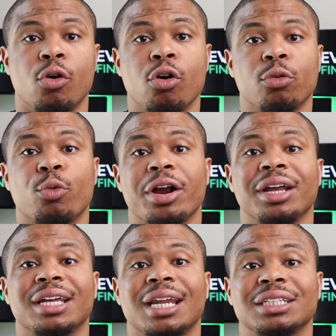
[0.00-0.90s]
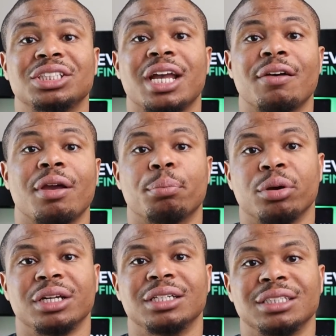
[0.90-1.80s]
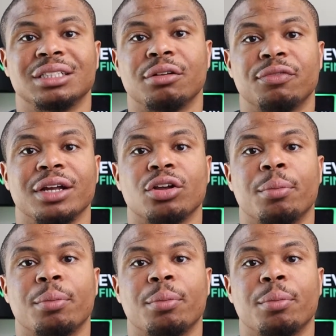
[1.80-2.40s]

or where it can actually have a pretty decent effect